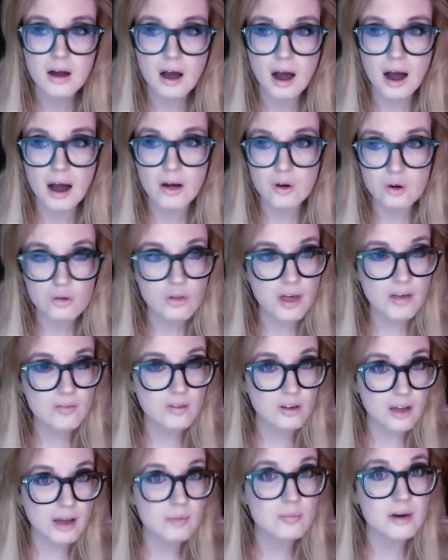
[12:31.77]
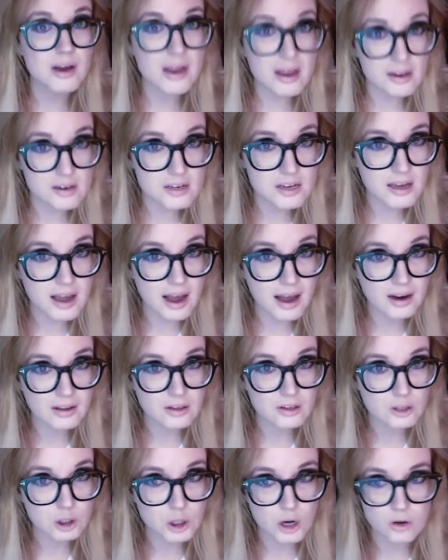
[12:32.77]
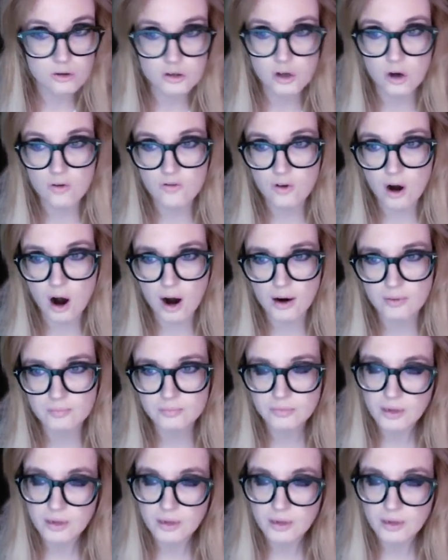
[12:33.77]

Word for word: uh, who they've again been hinting at in the show so far.